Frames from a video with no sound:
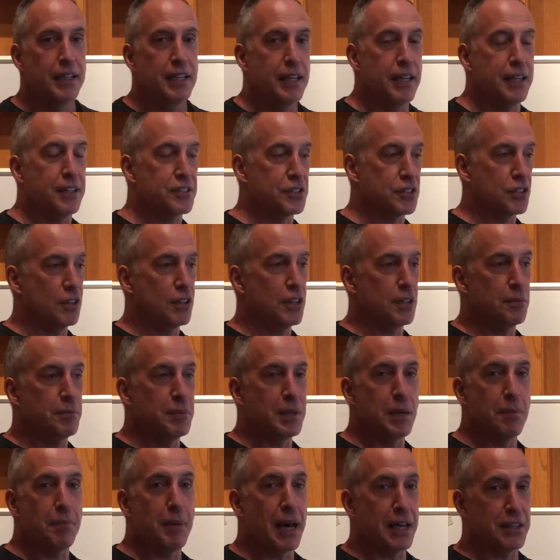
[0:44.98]
It's going to
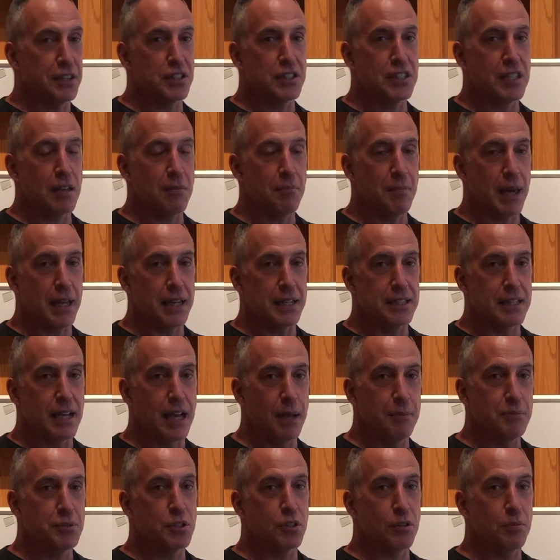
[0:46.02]
be about the same amount of
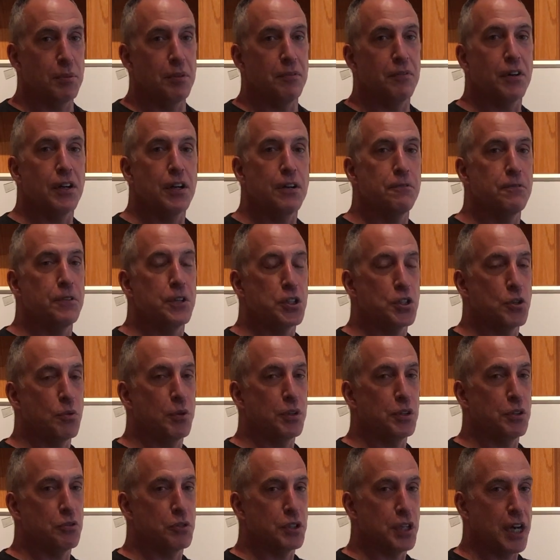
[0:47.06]
time, so you can be very efficient
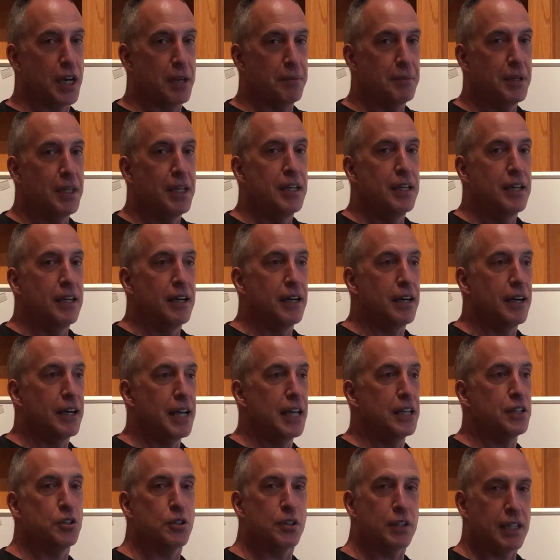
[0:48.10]
with your time.
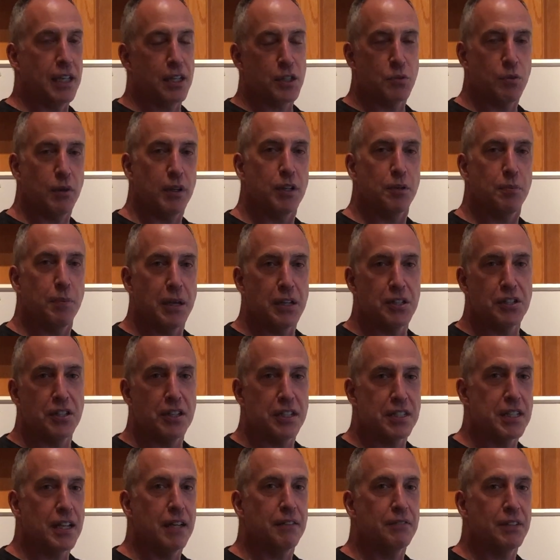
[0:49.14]
And guess what? Your patient
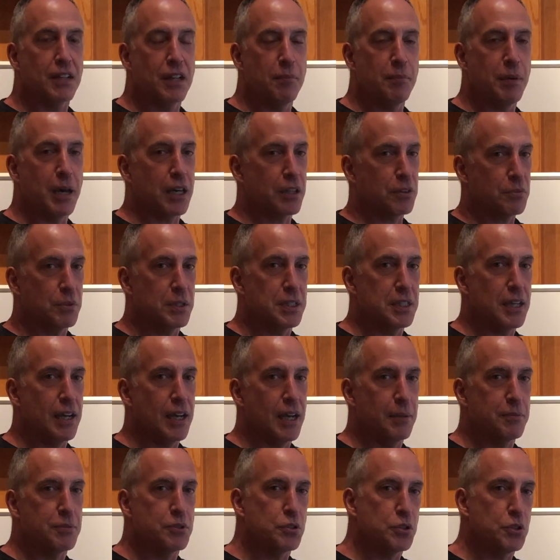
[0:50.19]
doesn't have to come back 3
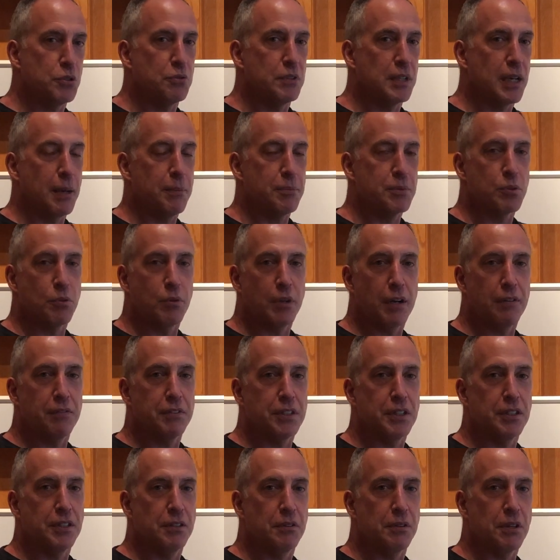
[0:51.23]
times or 2 times or whatever
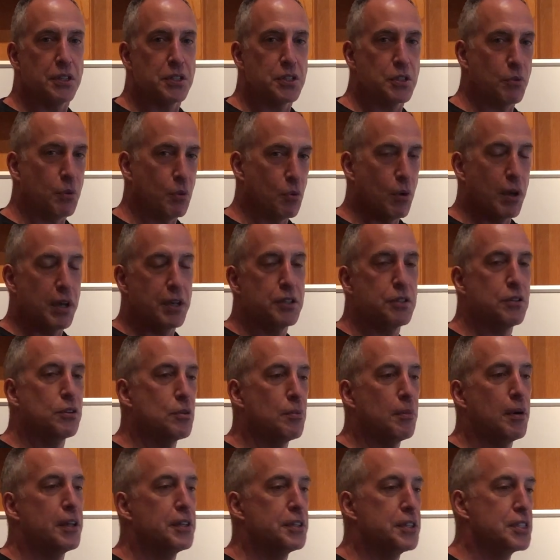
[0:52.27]
to do this. So we want to do
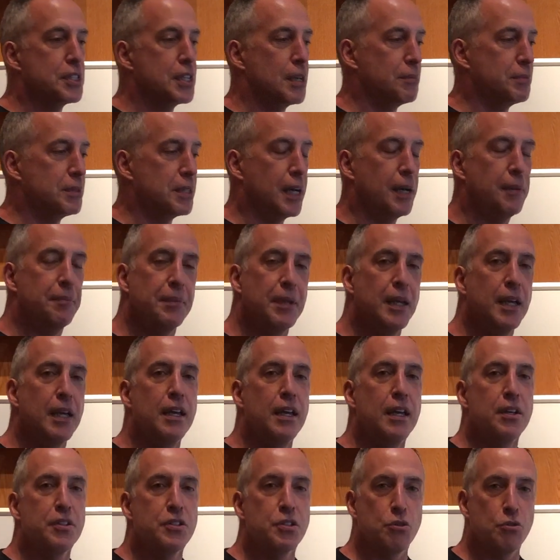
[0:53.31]
them all at the same time.
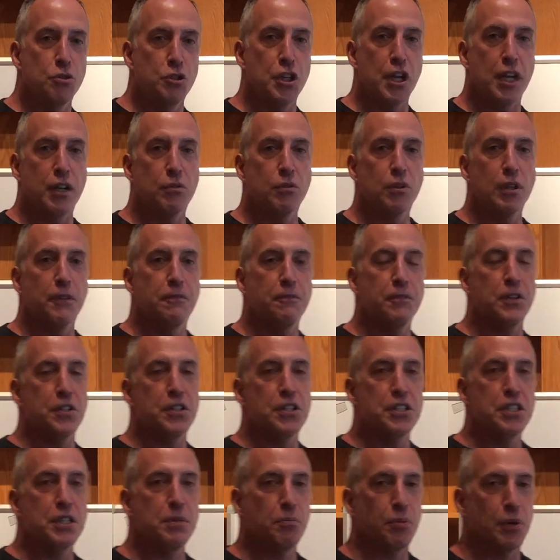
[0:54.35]
So general
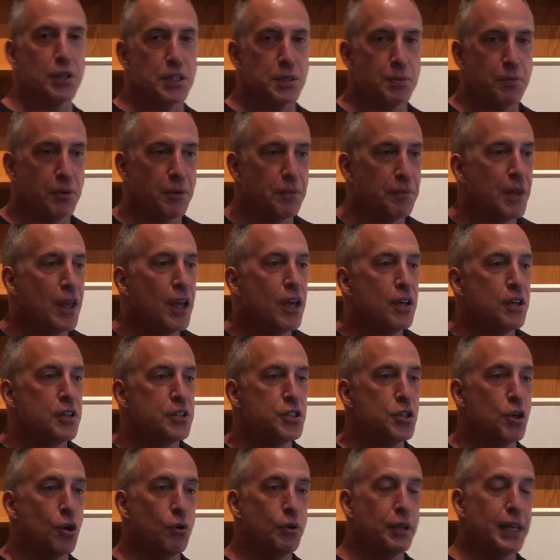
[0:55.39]
efficiency principle,
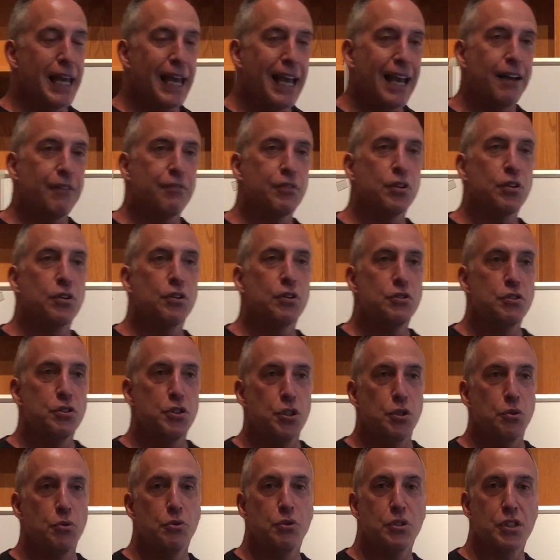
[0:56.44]
don't ever
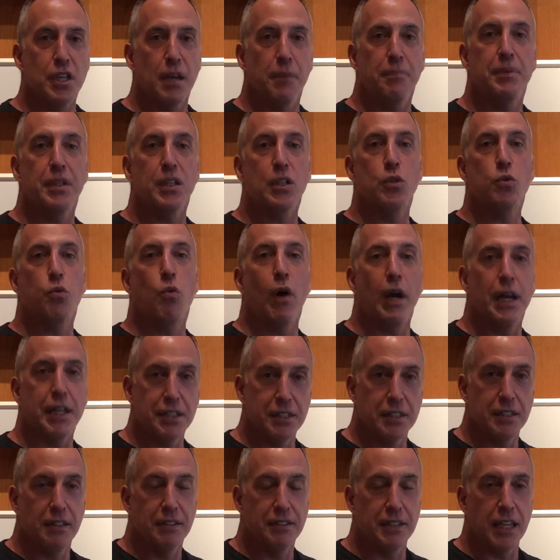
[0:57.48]
do something
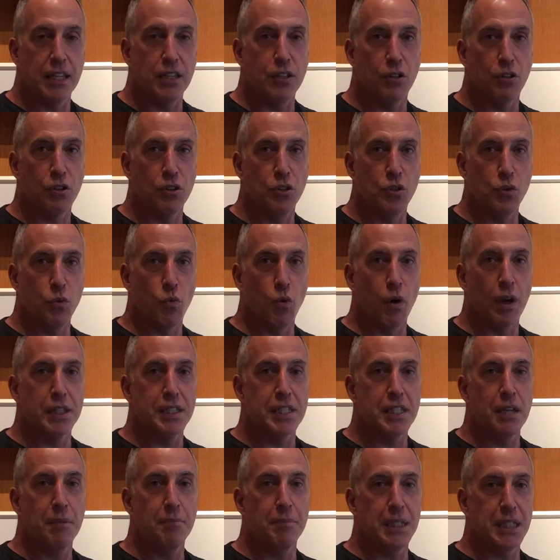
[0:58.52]
twice that you could do
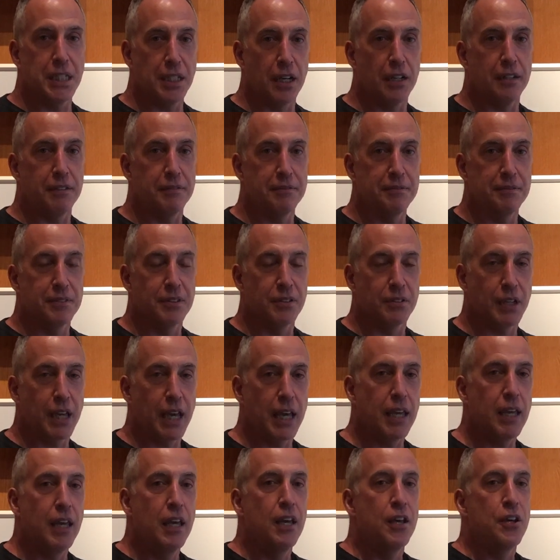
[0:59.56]
once and be done.
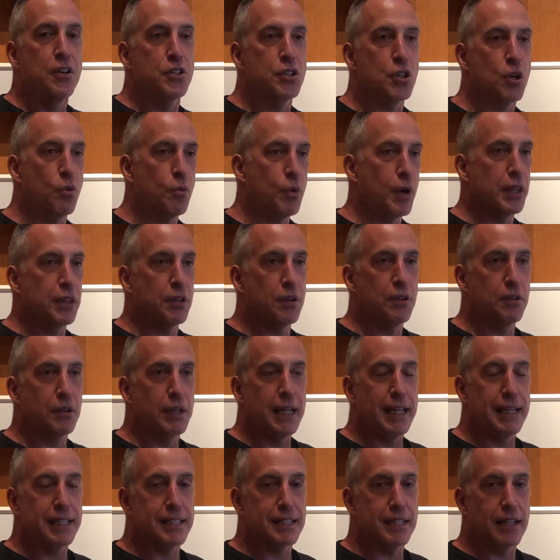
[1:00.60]
Okay, so whether
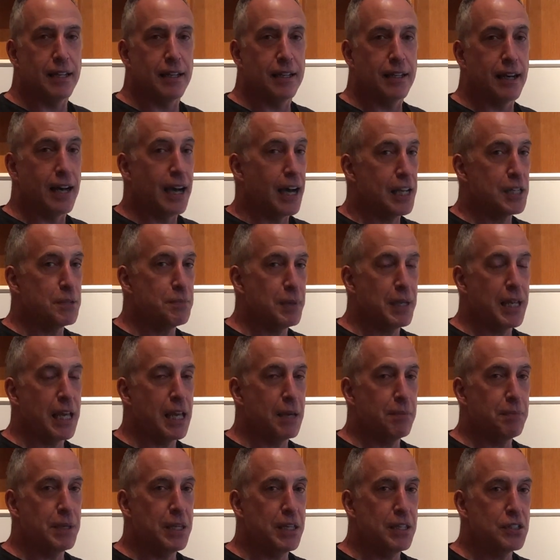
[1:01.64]
it's a high-speed
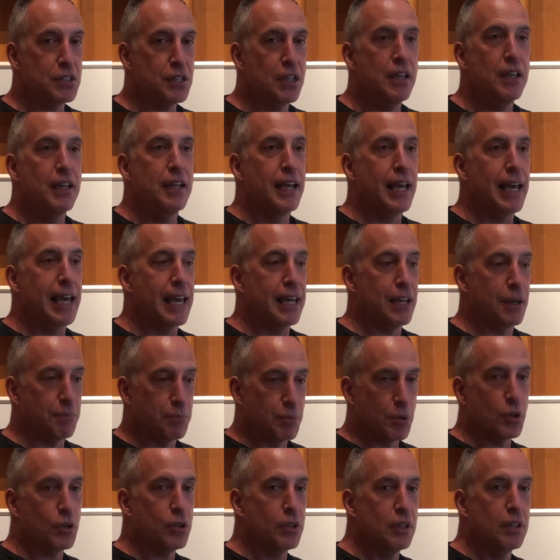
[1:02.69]
handpiece and a
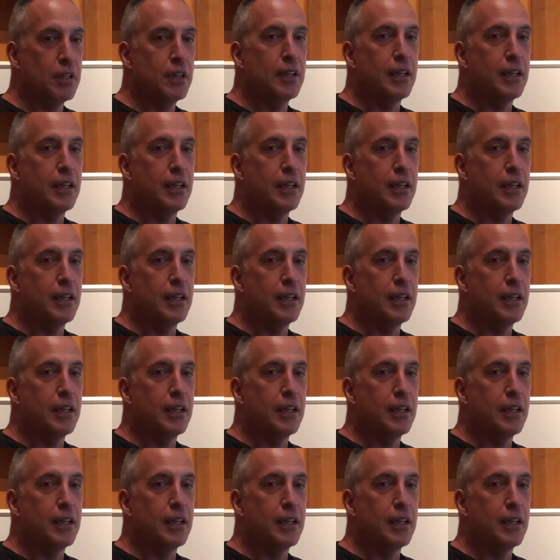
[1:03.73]
burr,